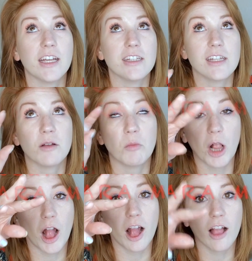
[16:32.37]
it's like, bleh,
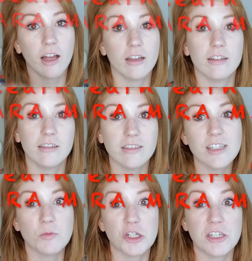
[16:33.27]

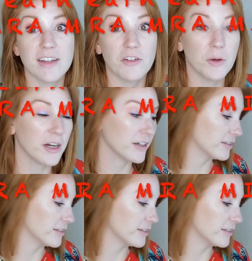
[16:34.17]
smushes everywhere.